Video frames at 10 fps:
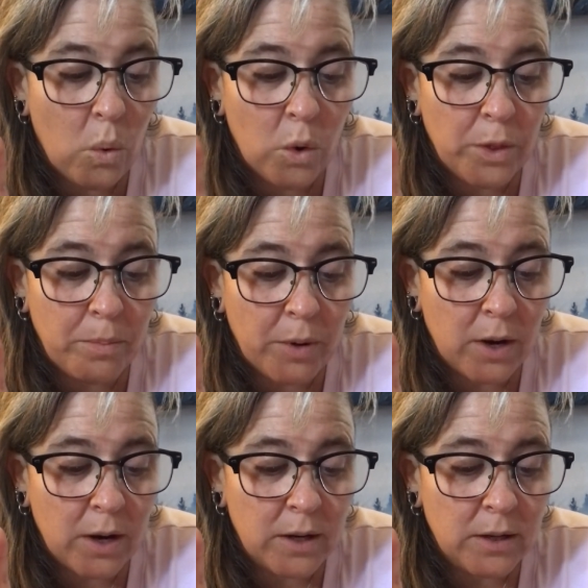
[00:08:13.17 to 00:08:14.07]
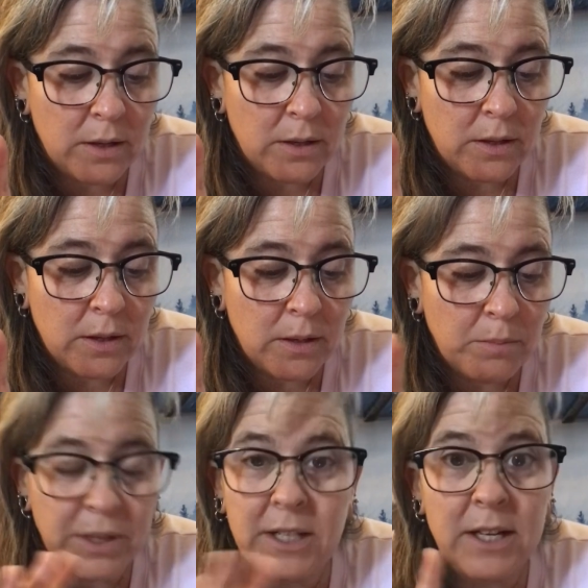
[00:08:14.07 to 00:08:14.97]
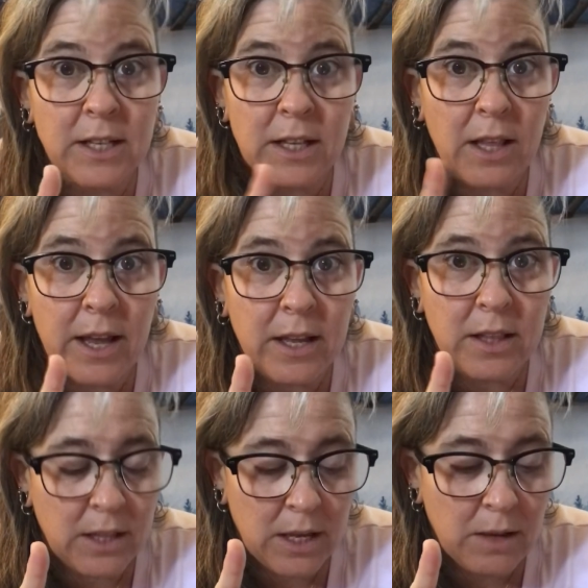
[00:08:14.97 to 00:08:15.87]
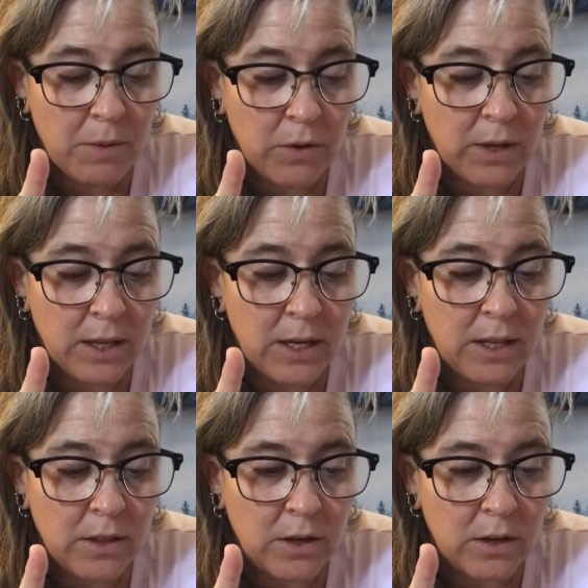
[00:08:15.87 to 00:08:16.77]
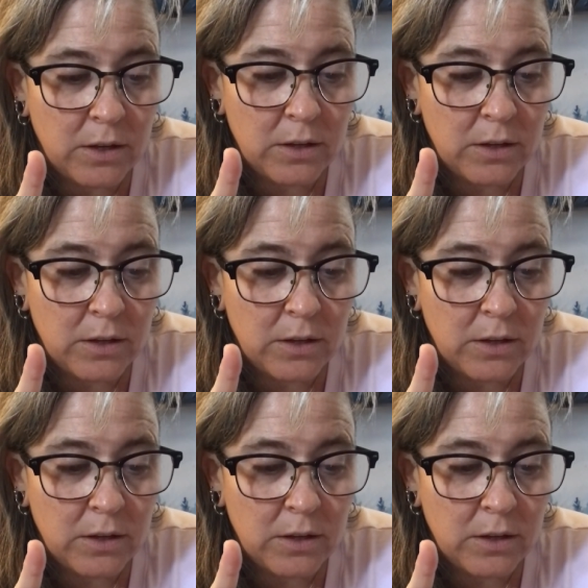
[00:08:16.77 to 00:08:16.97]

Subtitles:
the bar. But doesn't like the emo kid either.